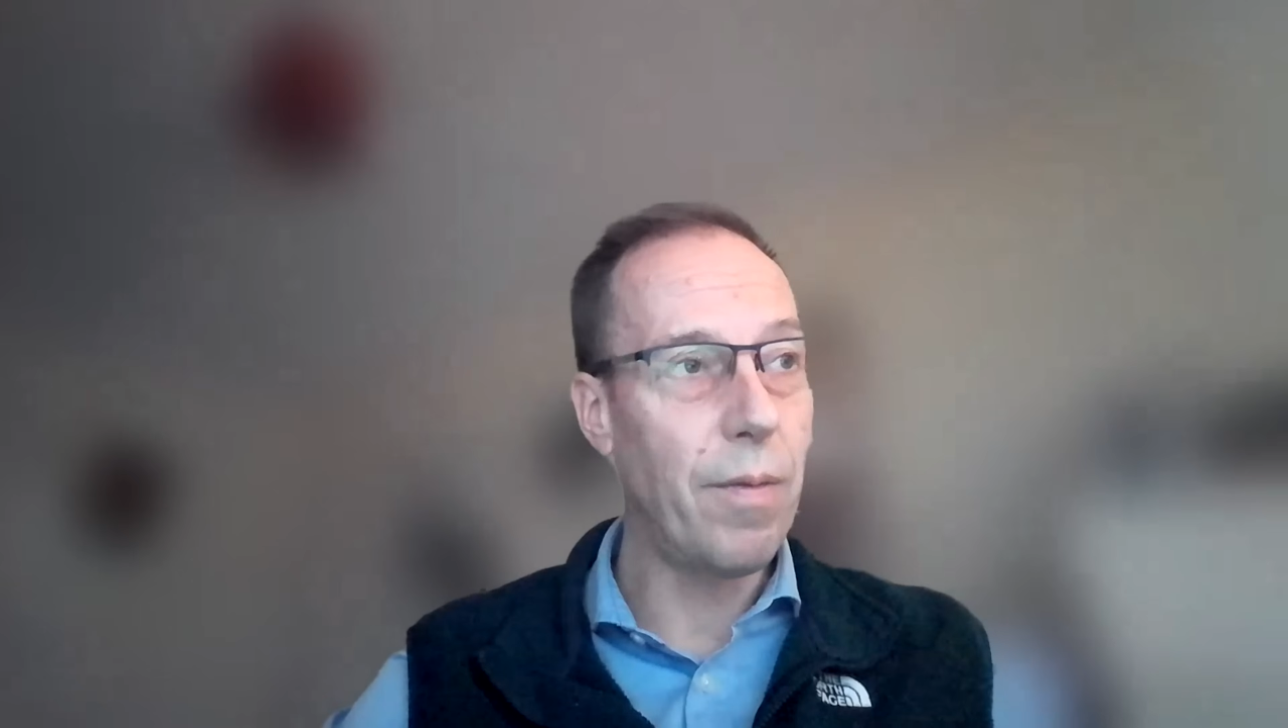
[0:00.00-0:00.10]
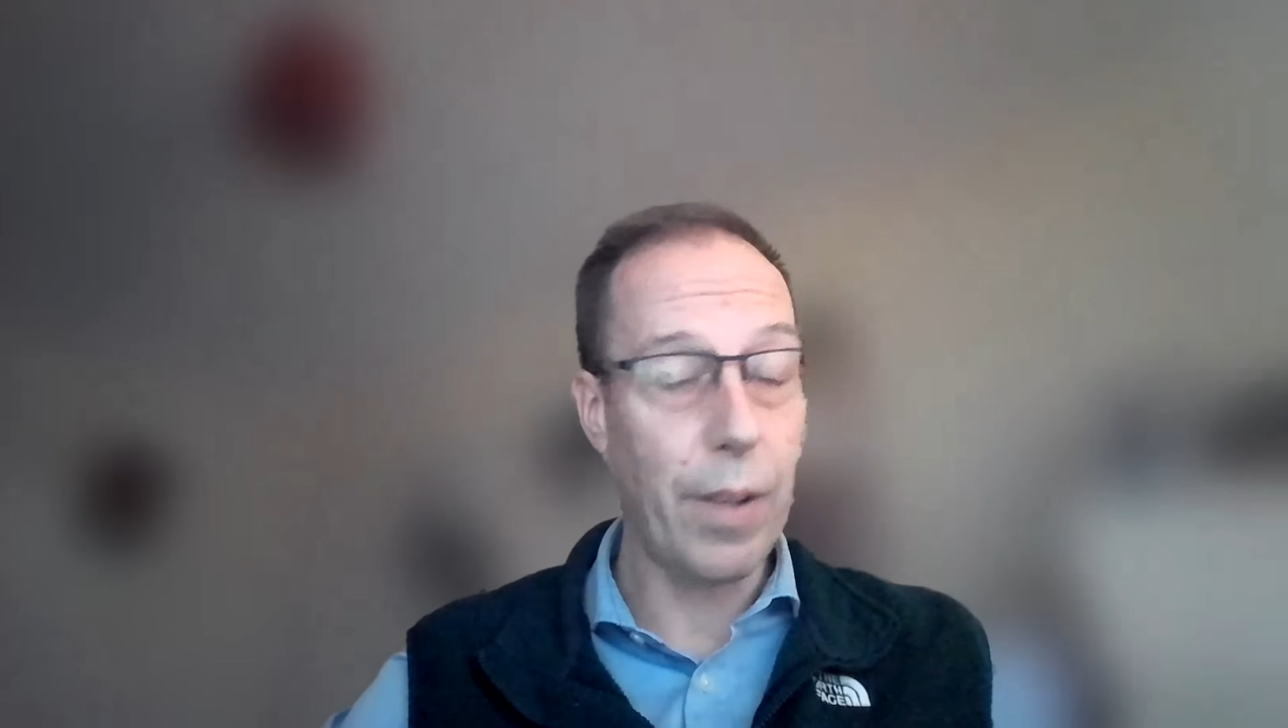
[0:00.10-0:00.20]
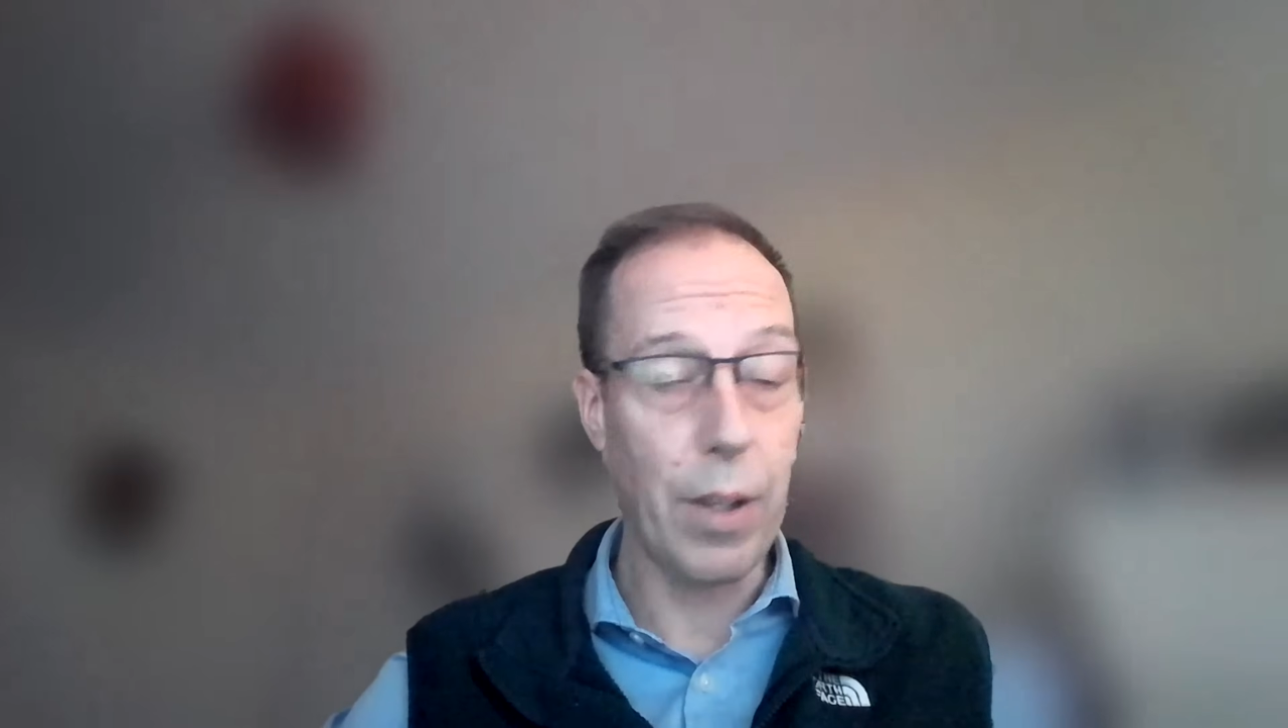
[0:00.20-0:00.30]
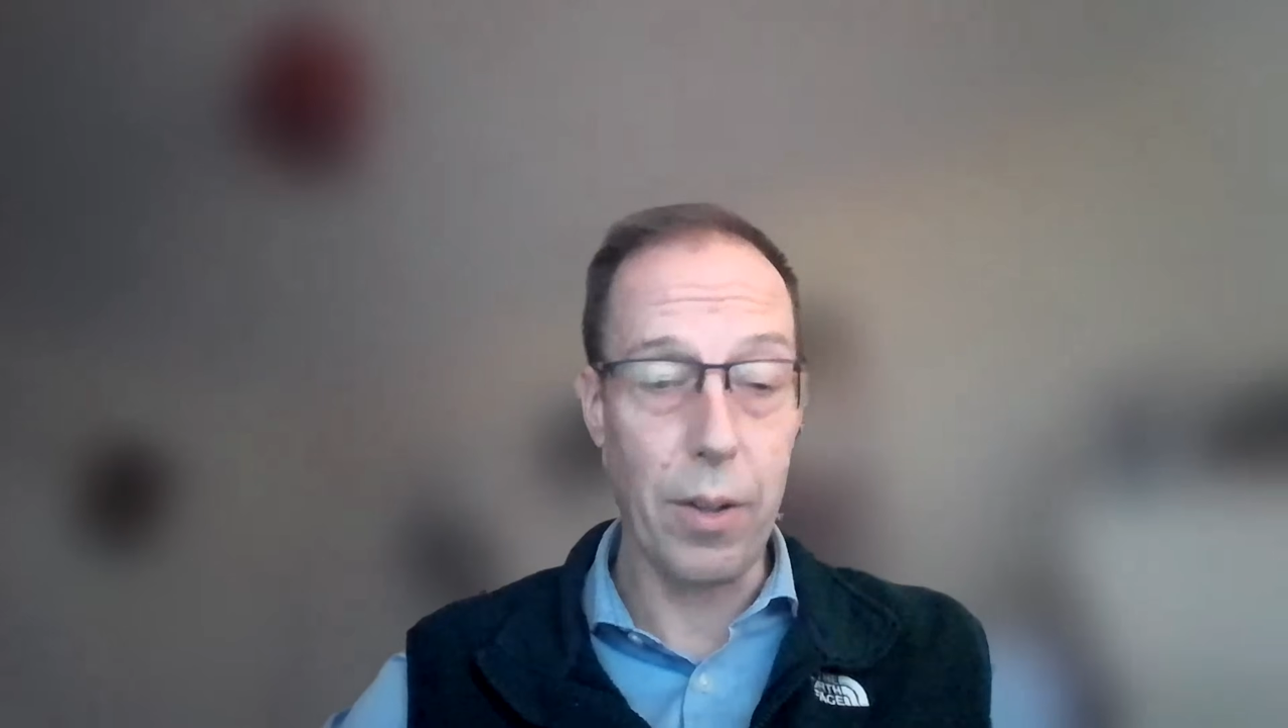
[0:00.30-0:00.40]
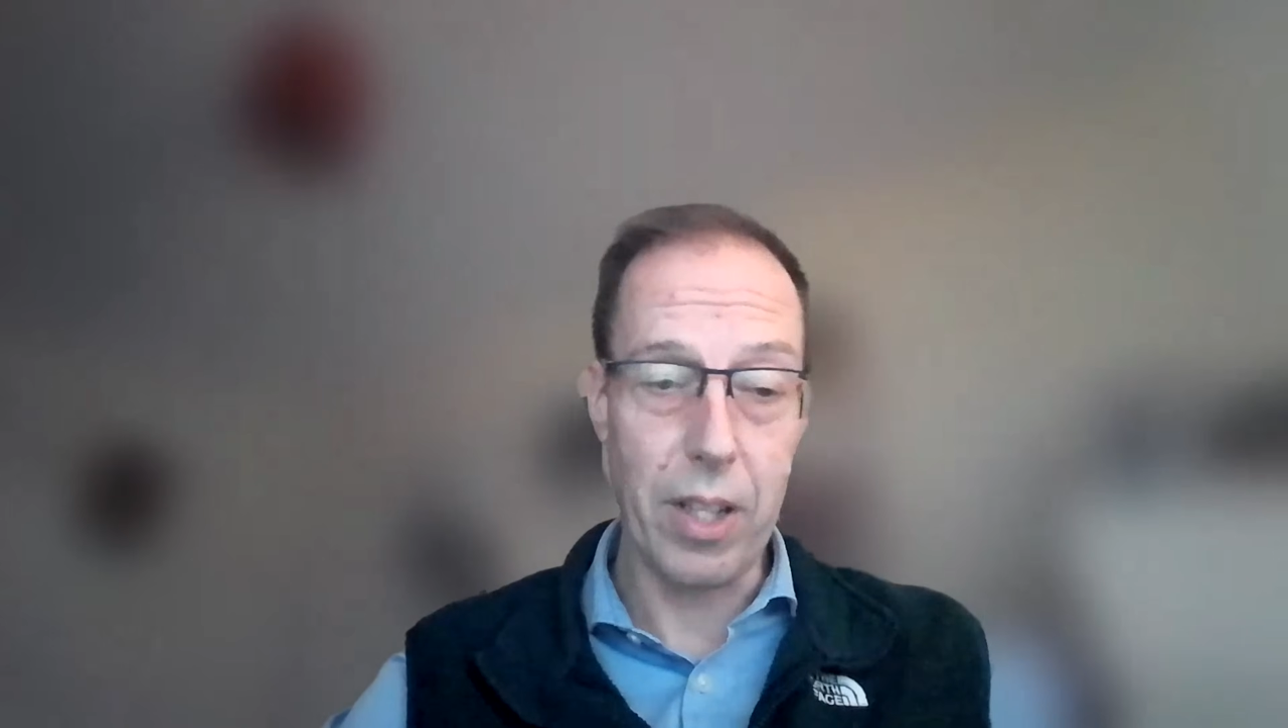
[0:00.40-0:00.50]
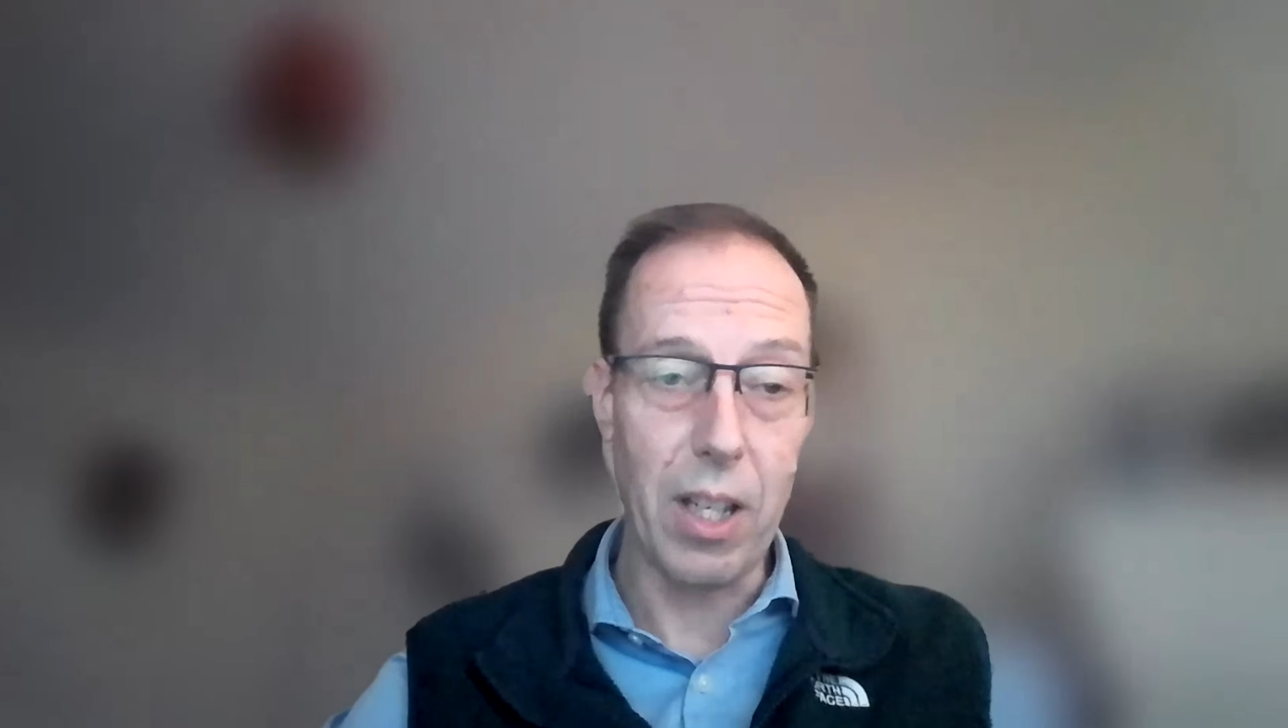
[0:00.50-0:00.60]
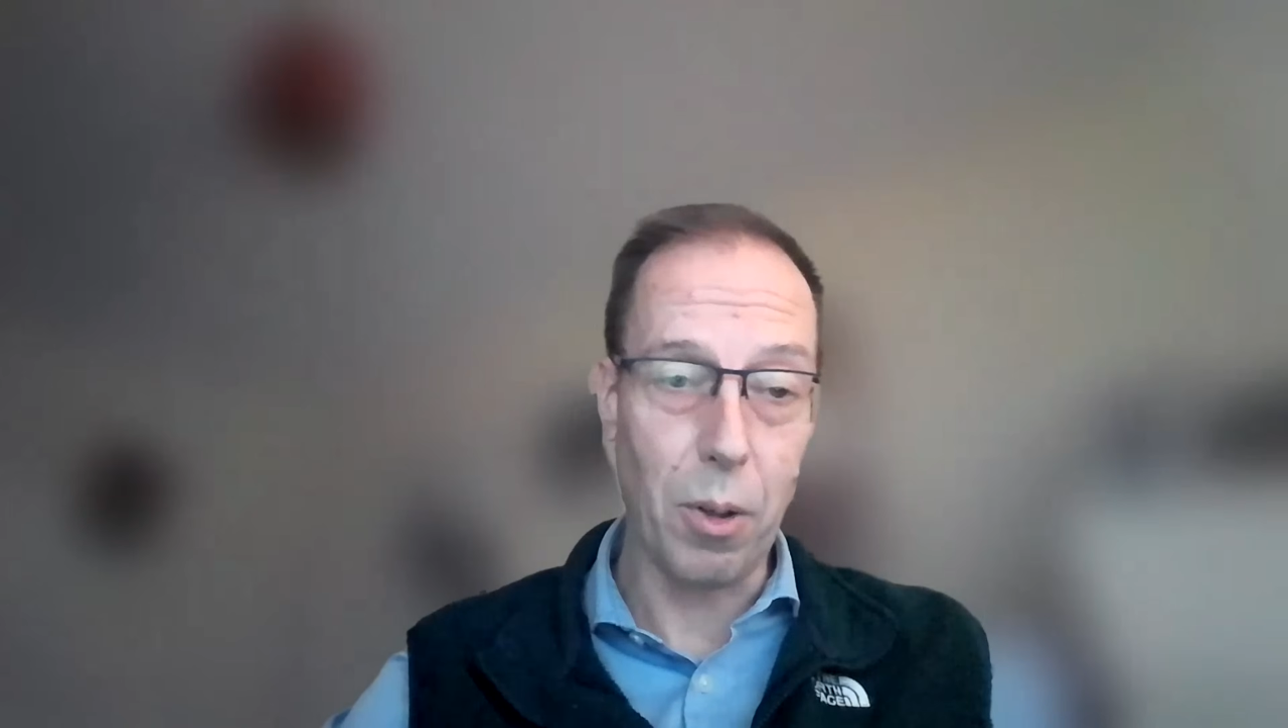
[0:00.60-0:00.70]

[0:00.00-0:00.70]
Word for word: Firstly,